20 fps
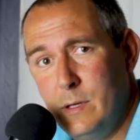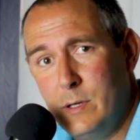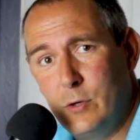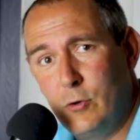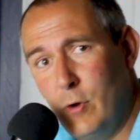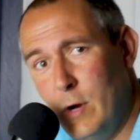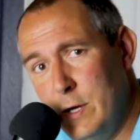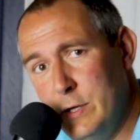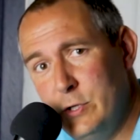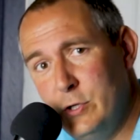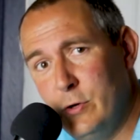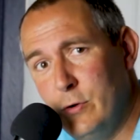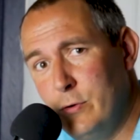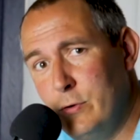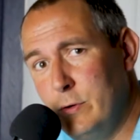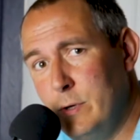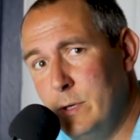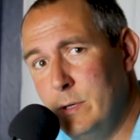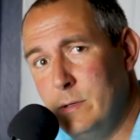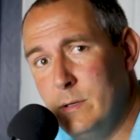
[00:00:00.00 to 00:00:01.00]

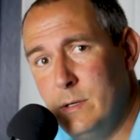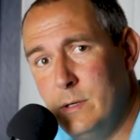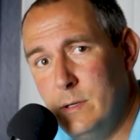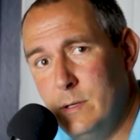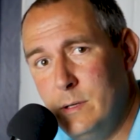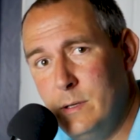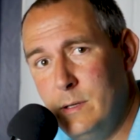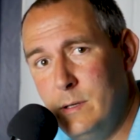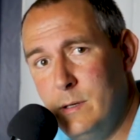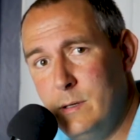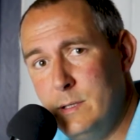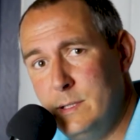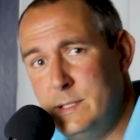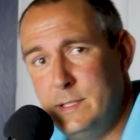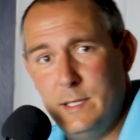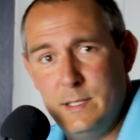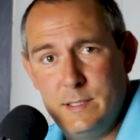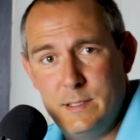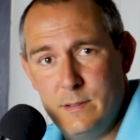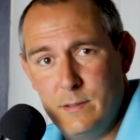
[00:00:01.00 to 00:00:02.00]
grandchildren,
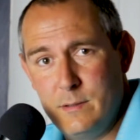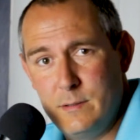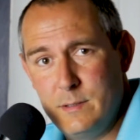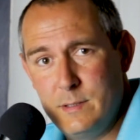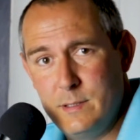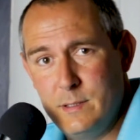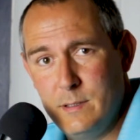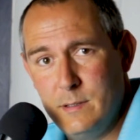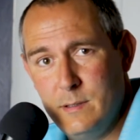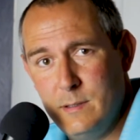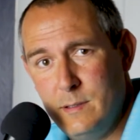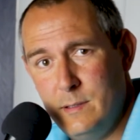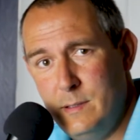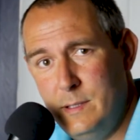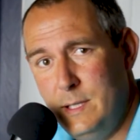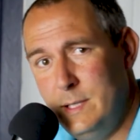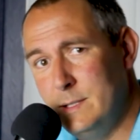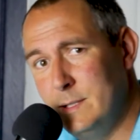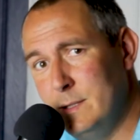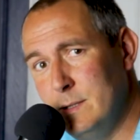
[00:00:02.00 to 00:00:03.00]
sisters,
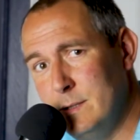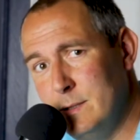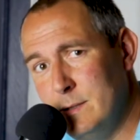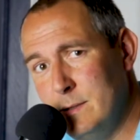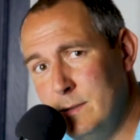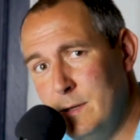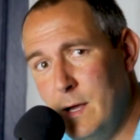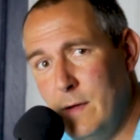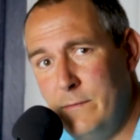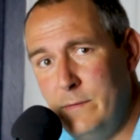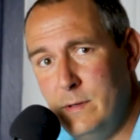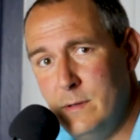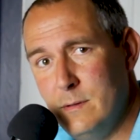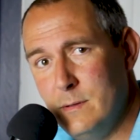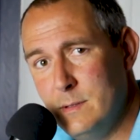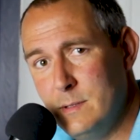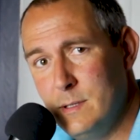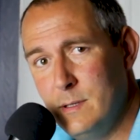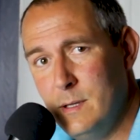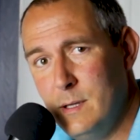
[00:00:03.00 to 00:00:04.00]
nieces,
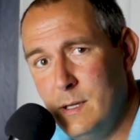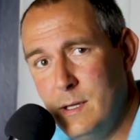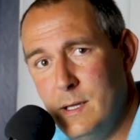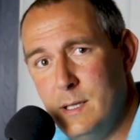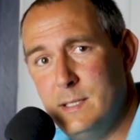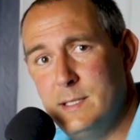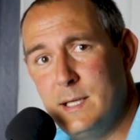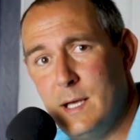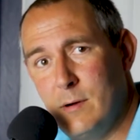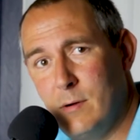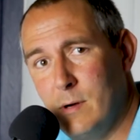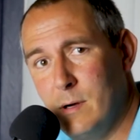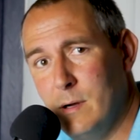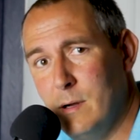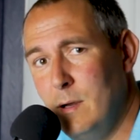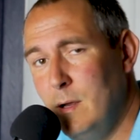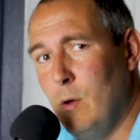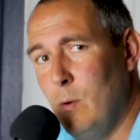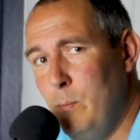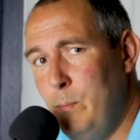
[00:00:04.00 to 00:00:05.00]
nephews, etc.
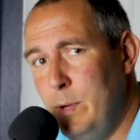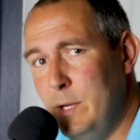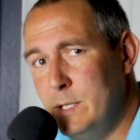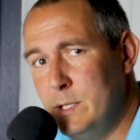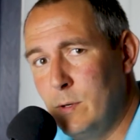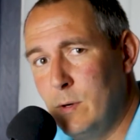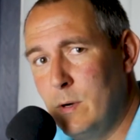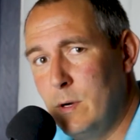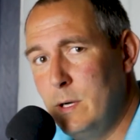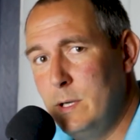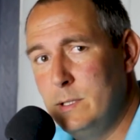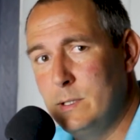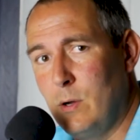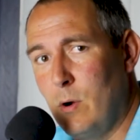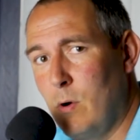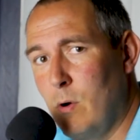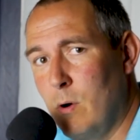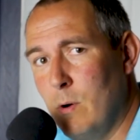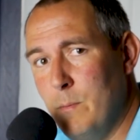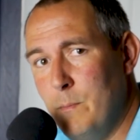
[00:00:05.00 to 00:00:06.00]
Obituaries
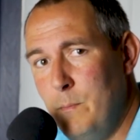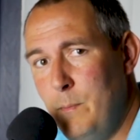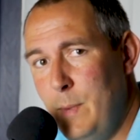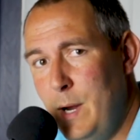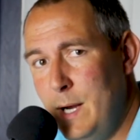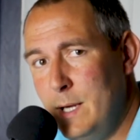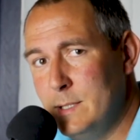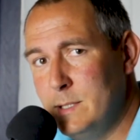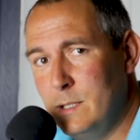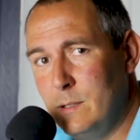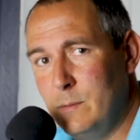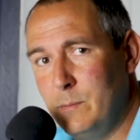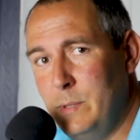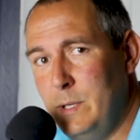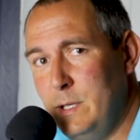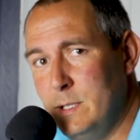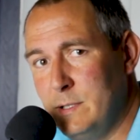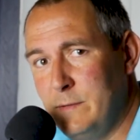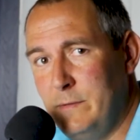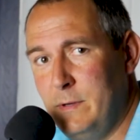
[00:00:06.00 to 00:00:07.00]
are an amazing
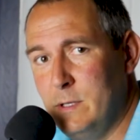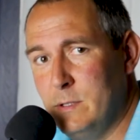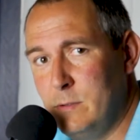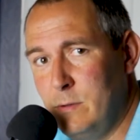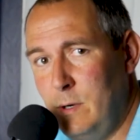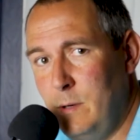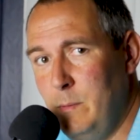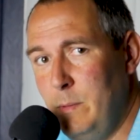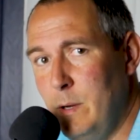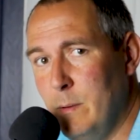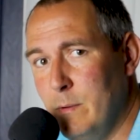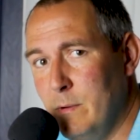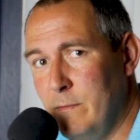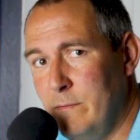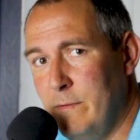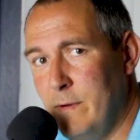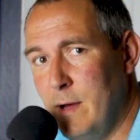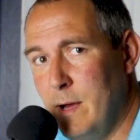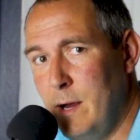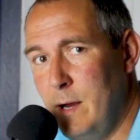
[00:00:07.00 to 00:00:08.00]
piece of history to be able to
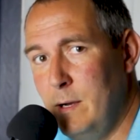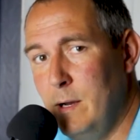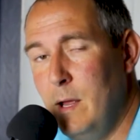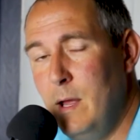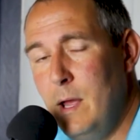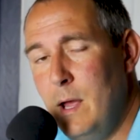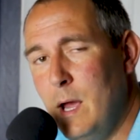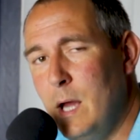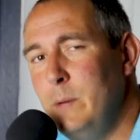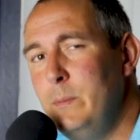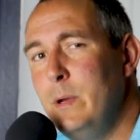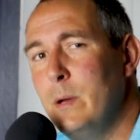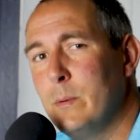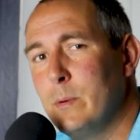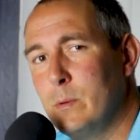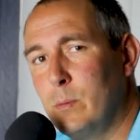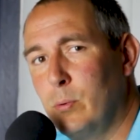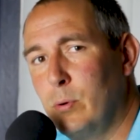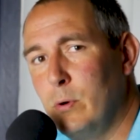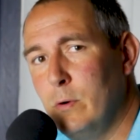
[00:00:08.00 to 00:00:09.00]
find and to be able
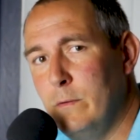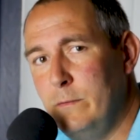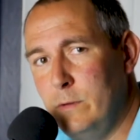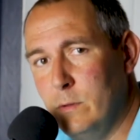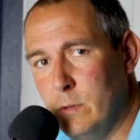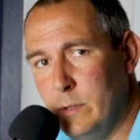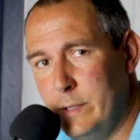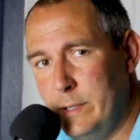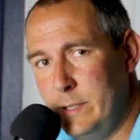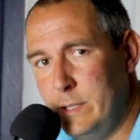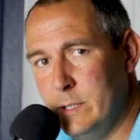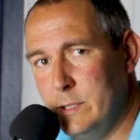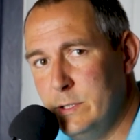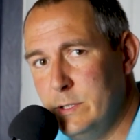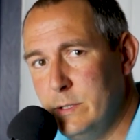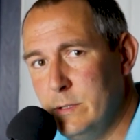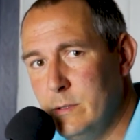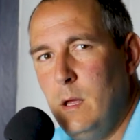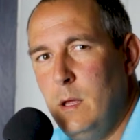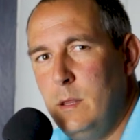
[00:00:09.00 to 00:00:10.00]
to prove your
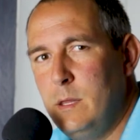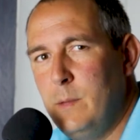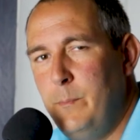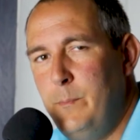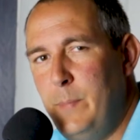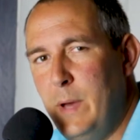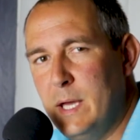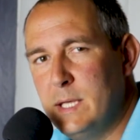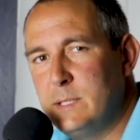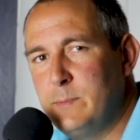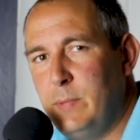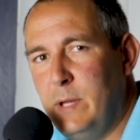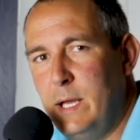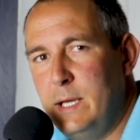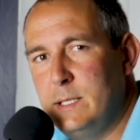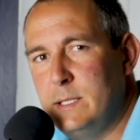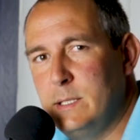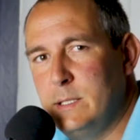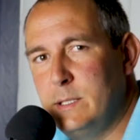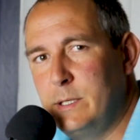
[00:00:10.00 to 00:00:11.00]
lineage. The best
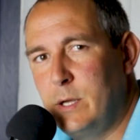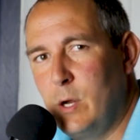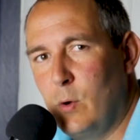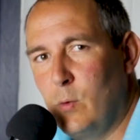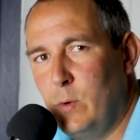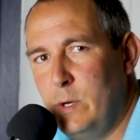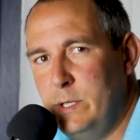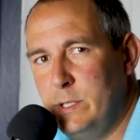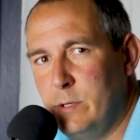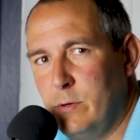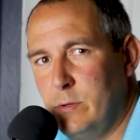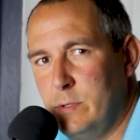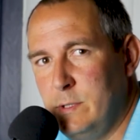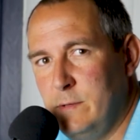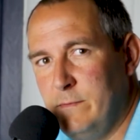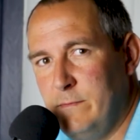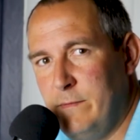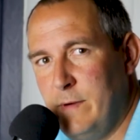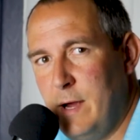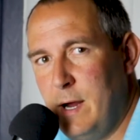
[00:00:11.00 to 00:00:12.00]
places to go research
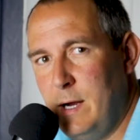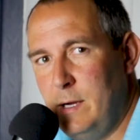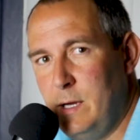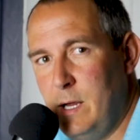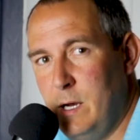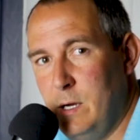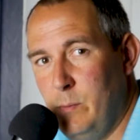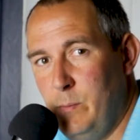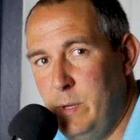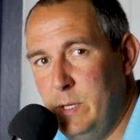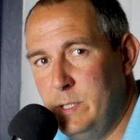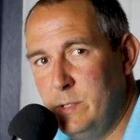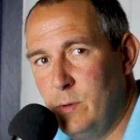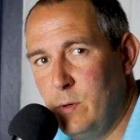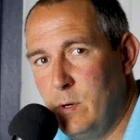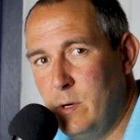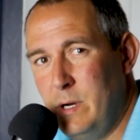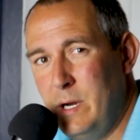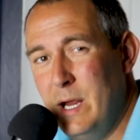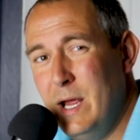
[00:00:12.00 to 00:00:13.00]
and find an
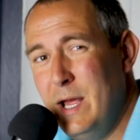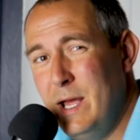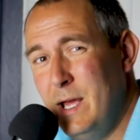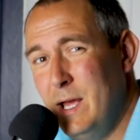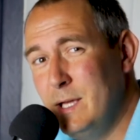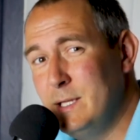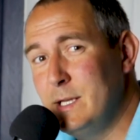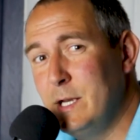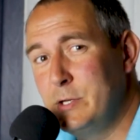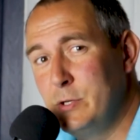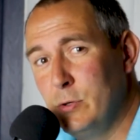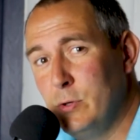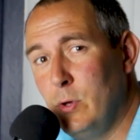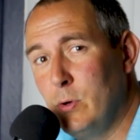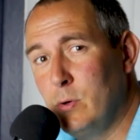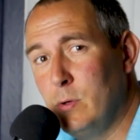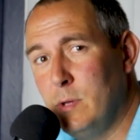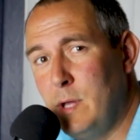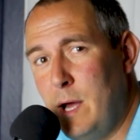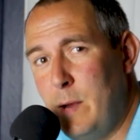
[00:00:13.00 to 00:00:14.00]
obituary is at your
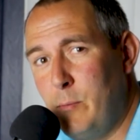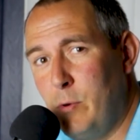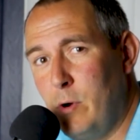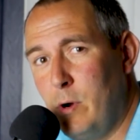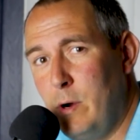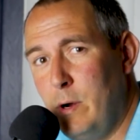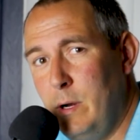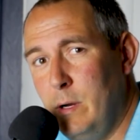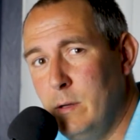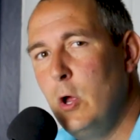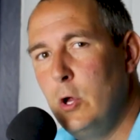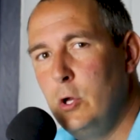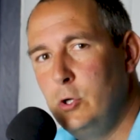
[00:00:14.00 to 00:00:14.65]
local library.